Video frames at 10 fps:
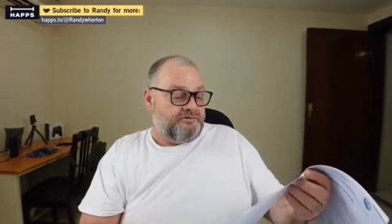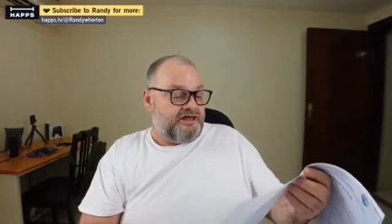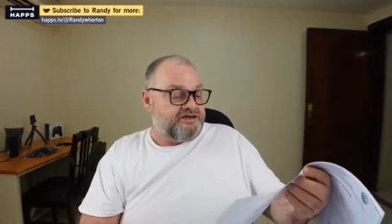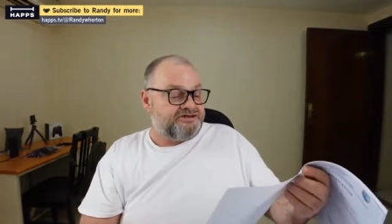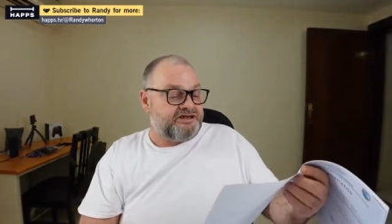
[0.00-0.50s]

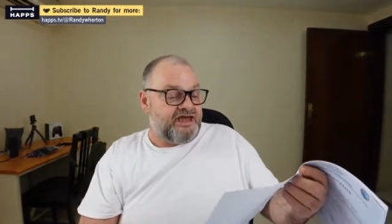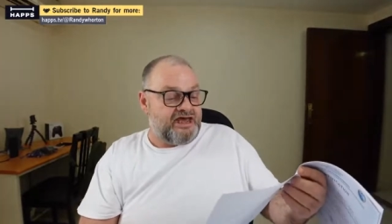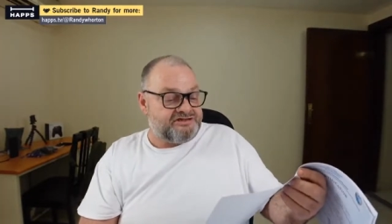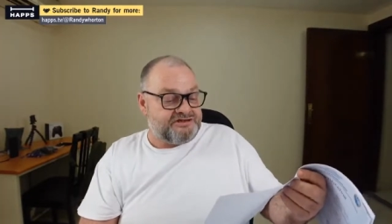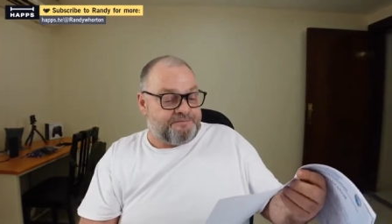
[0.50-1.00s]
Then she
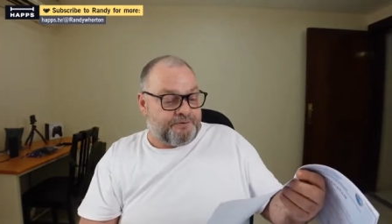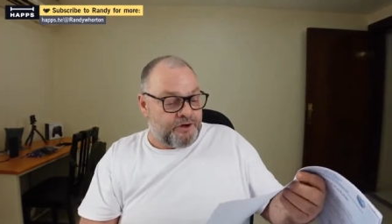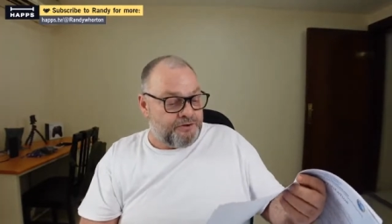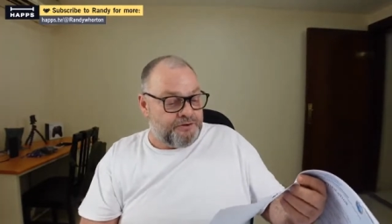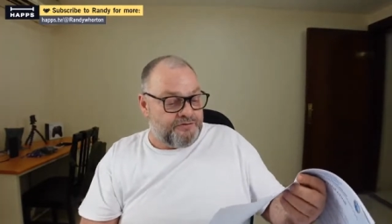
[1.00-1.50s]
has to
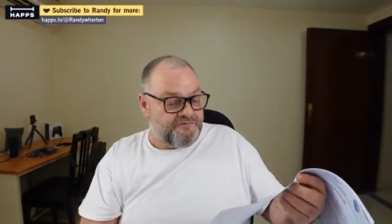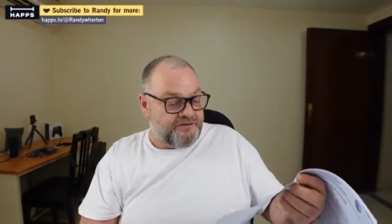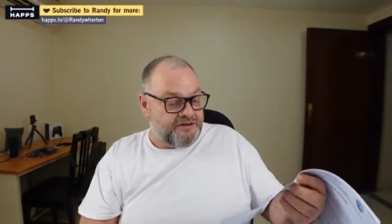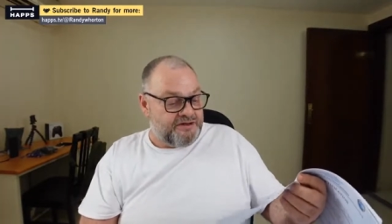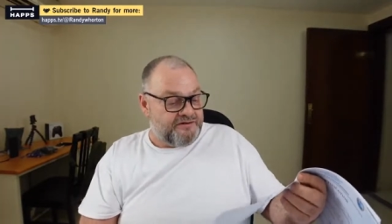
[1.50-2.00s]
prove
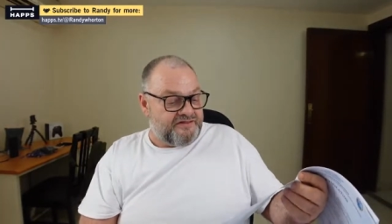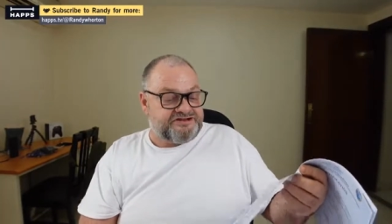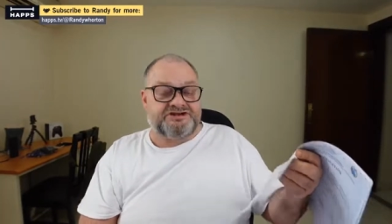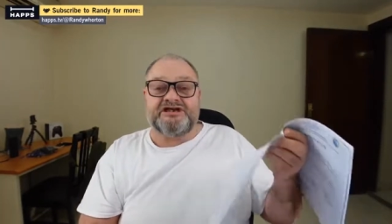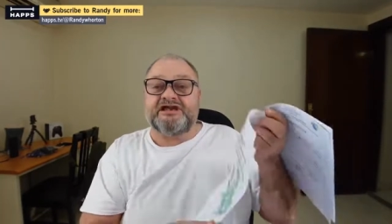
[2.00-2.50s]
that
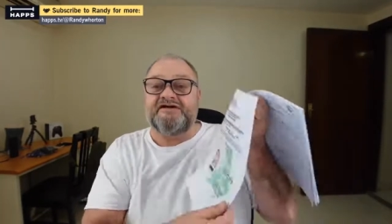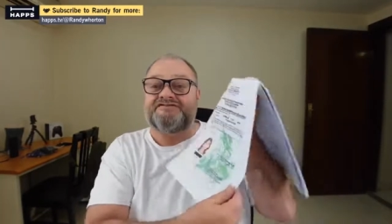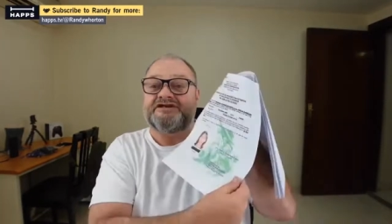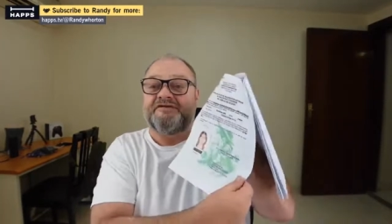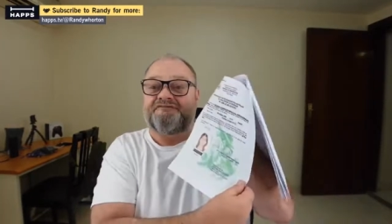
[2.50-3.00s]
she
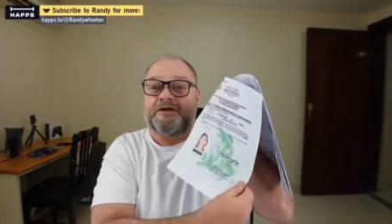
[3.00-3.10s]
lives in the